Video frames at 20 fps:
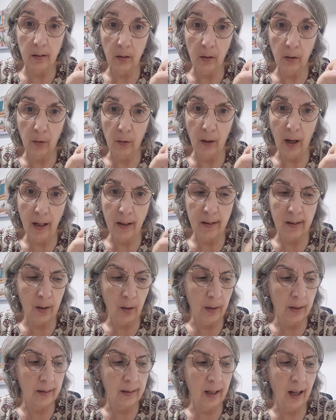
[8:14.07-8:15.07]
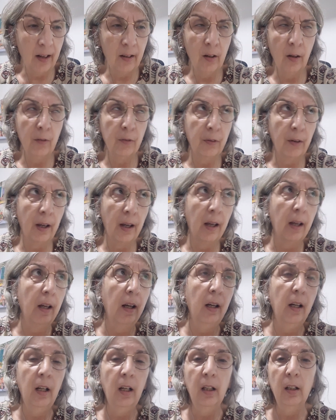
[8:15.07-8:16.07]
All right, so it's kind of a
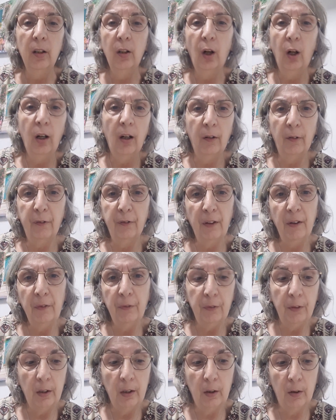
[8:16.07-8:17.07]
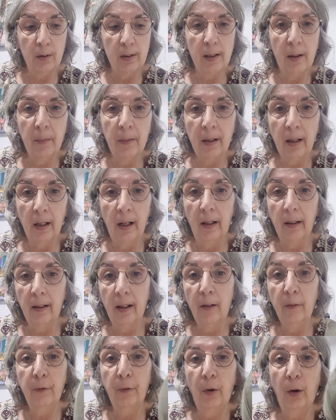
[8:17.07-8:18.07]
$1.50 or something like
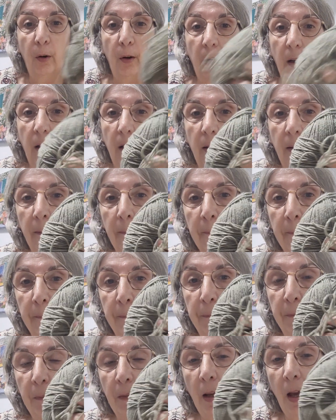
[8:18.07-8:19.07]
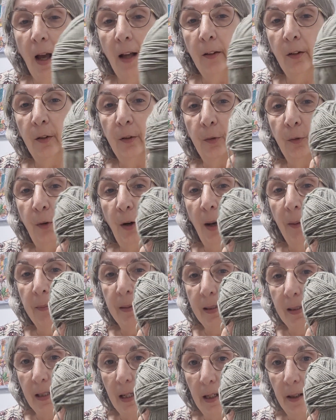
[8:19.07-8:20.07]
that for a 100 gram
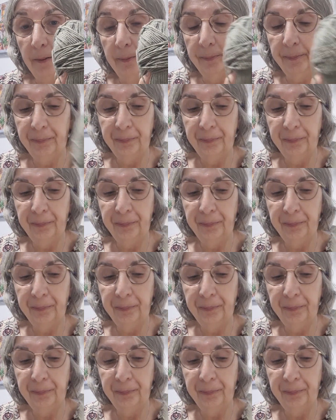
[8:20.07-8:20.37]
skein.